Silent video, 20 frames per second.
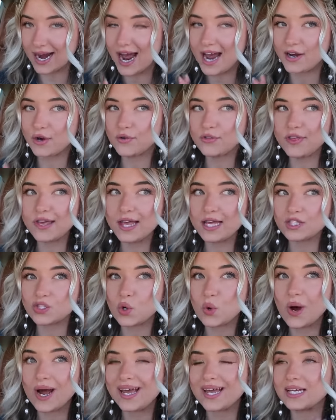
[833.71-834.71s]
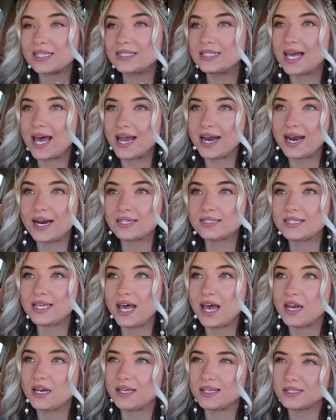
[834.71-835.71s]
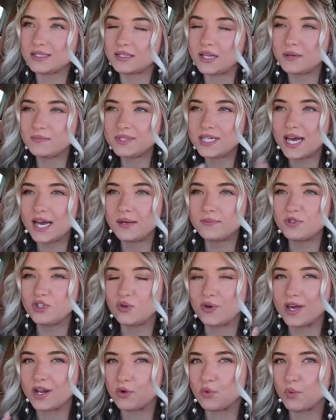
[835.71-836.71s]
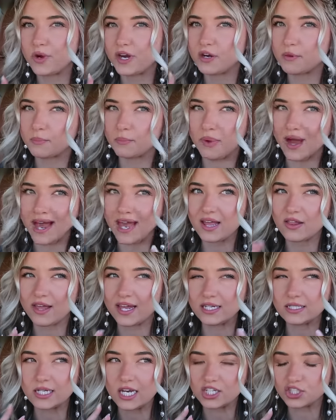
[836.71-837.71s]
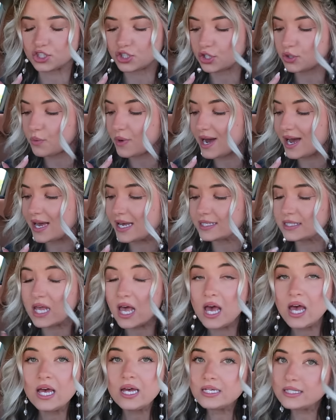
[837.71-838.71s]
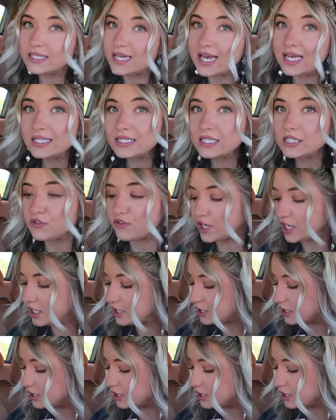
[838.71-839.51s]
I don't think it's quite a 10 out of 10 because sometimes you get a weird bite, like texture wise. Taste is very